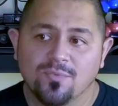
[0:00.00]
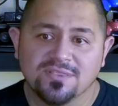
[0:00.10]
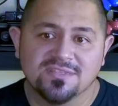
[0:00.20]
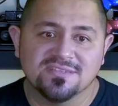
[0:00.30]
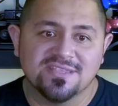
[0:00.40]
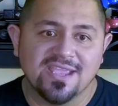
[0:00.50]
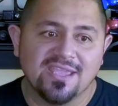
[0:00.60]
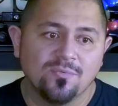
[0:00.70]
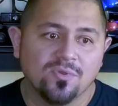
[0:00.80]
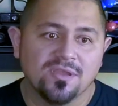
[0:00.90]
With the
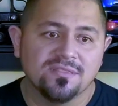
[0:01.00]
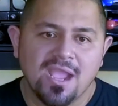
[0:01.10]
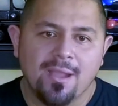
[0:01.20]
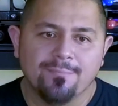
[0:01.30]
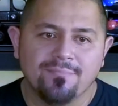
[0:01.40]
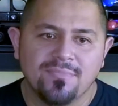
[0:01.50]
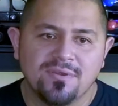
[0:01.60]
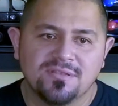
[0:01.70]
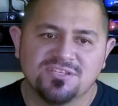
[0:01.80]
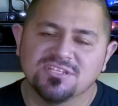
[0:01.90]
second one,
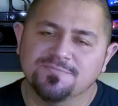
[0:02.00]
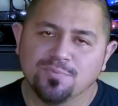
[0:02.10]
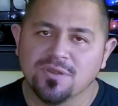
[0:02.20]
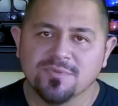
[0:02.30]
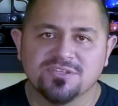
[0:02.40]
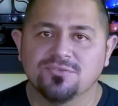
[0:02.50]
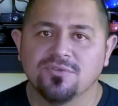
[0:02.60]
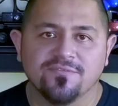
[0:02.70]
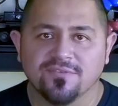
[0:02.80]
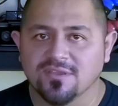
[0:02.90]
I'm just pretty much
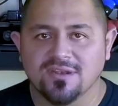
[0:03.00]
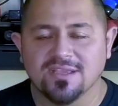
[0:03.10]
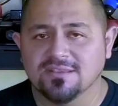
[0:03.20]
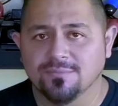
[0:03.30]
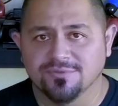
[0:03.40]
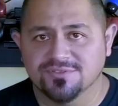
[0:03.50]
doing it for the collectibles.